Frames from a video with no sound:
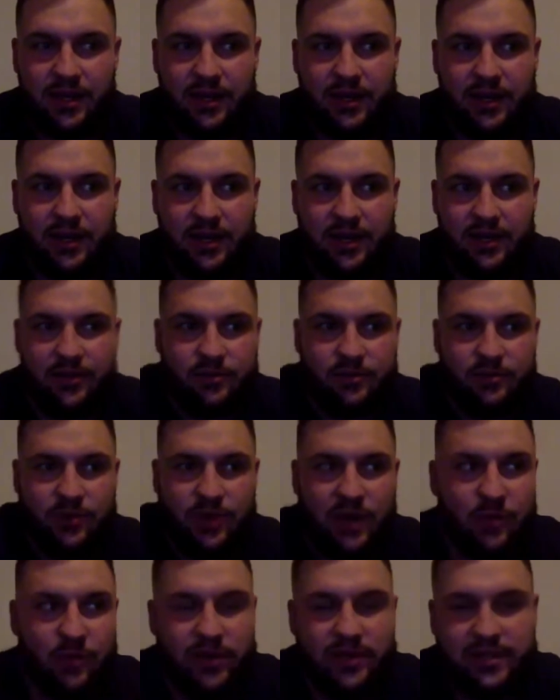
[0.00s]

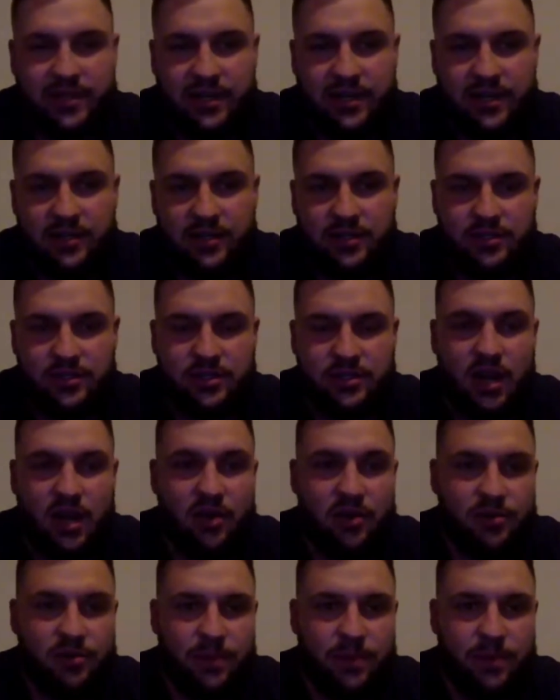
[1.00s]
I went down and
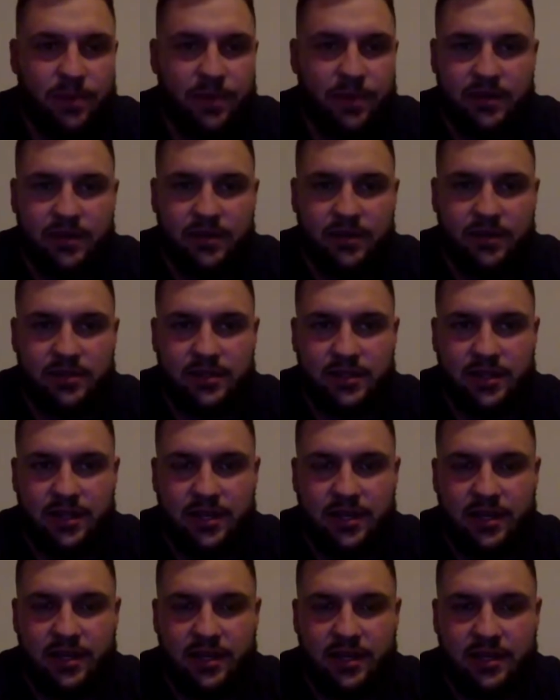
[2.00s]
saw it with my parents.
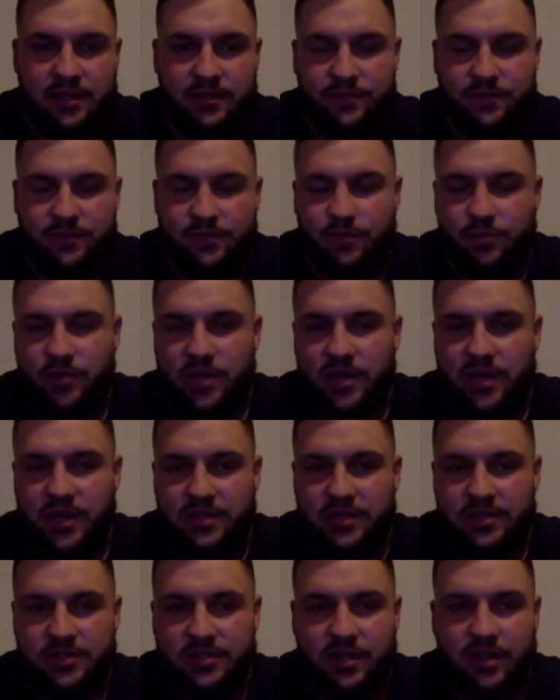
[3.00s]
And for me,
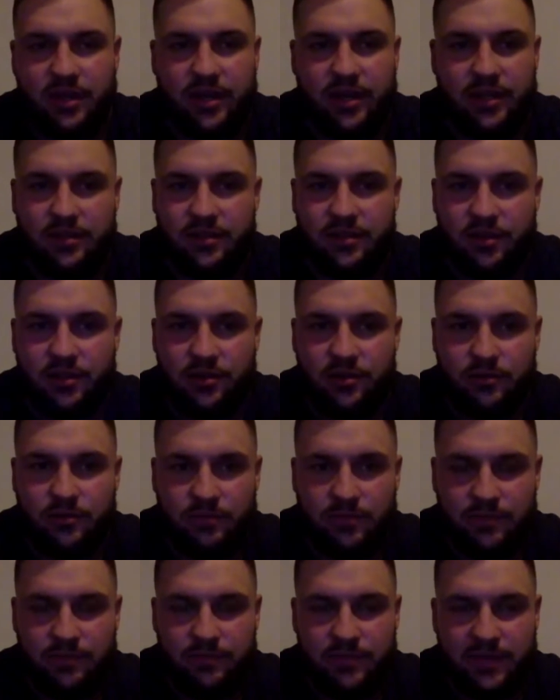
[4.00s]
I just thought, you know,
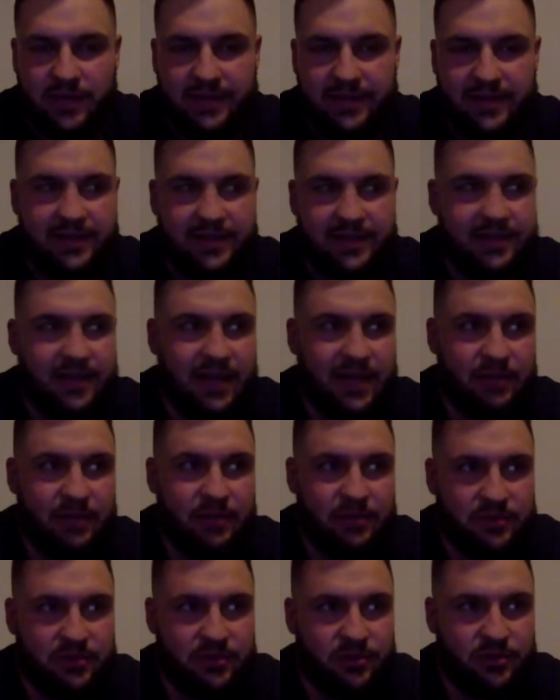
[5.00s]
at that time
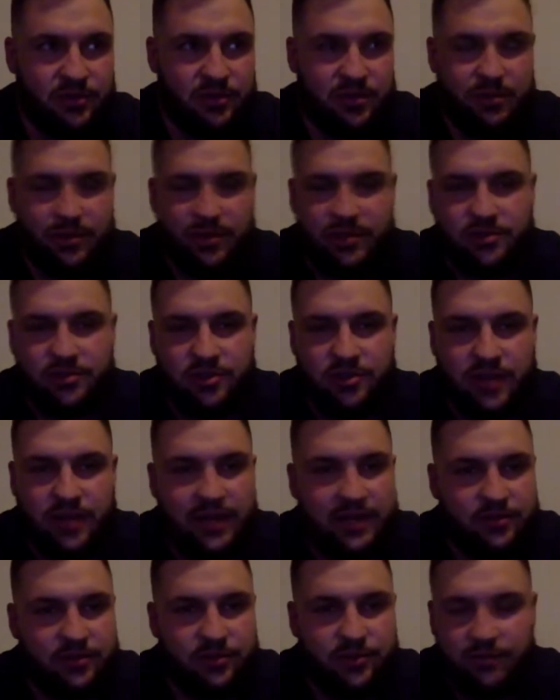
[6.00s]
I was going into my junior
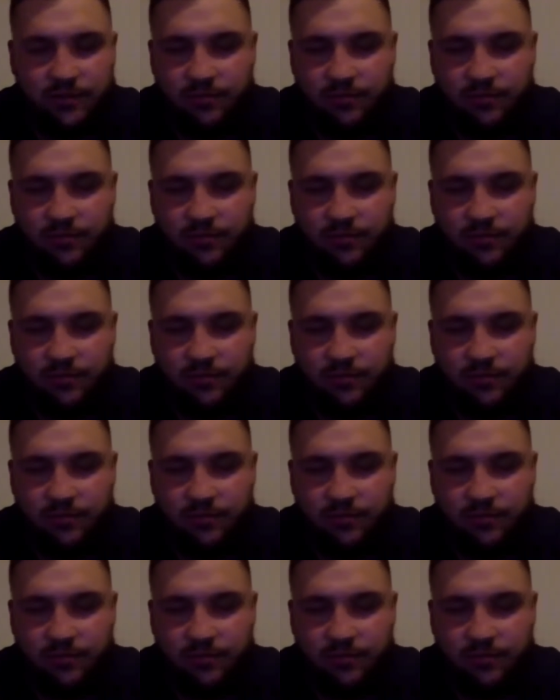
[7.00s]
high school.